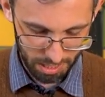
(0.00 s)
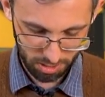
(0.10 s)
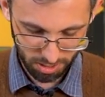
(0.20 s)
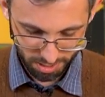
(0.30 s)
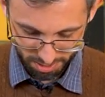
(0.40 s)

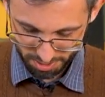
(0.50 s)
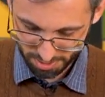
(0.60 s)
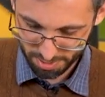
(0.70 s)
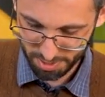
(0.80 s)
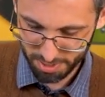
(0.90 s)
these.
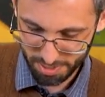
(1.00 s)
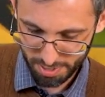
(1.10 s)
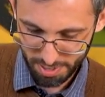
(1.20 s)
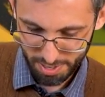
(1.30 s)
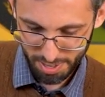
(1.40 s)

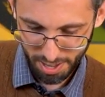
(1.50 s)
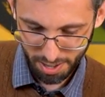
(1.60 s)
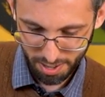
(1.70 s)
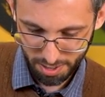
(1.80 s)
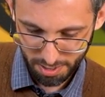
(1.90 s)

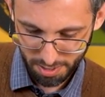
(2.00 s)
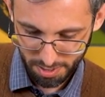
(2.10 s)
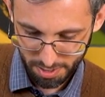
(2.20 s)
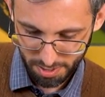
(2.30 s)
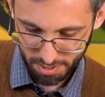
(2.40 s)
Uh,
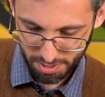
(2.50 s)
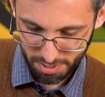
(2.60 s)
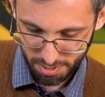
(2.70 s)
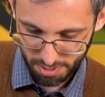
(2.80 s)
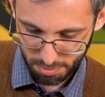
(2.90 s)

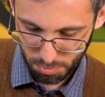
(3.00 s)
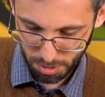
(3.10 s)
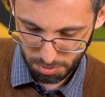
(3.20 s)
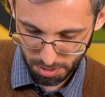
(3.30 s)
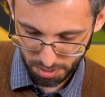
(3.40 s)

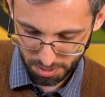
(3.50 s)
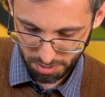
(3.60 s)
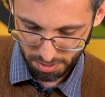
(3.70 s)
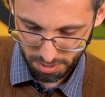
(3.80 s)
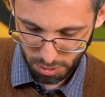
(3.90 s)
blah, but, uh
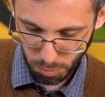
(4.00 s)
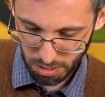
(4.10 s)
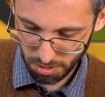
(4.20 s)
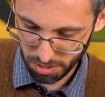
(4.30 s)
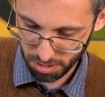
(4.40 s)

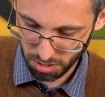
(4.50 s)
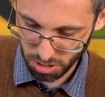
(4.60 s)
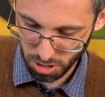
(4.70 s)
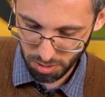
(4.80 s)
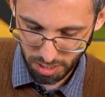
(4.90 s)
Despite their
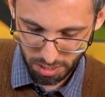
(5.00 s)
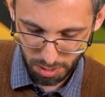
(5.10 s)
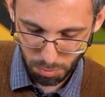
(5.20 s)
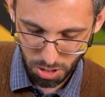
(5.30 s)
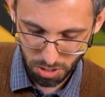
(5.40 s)
cartooniness,
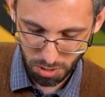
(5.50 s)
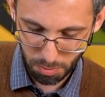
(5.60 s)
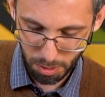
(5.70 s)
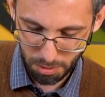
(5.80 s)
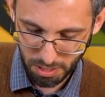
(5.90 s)
I'm sure you'll
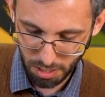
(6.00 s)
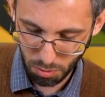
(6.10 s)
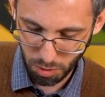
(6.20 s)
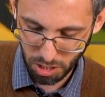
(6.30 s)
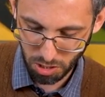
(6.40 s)
be able to
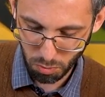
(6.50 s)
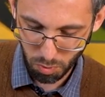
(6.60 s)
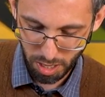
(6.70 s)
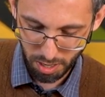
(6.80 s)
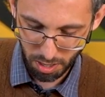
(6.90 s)
tell which is
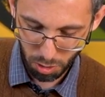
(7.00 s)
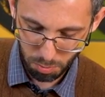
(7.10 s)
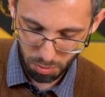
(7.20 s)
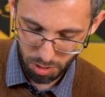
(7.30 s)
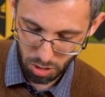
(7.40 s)
what. I
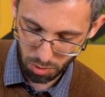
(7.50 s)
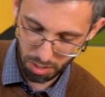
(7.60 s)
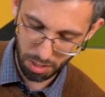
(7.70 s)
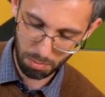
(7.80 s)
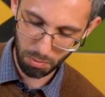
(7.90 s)
hope you enjoy
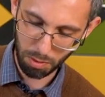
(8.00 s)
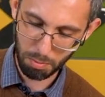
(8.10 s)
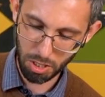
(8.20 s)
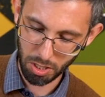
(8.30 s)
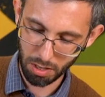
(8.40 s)
them. With
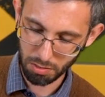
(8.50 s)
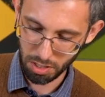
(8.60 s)
much love,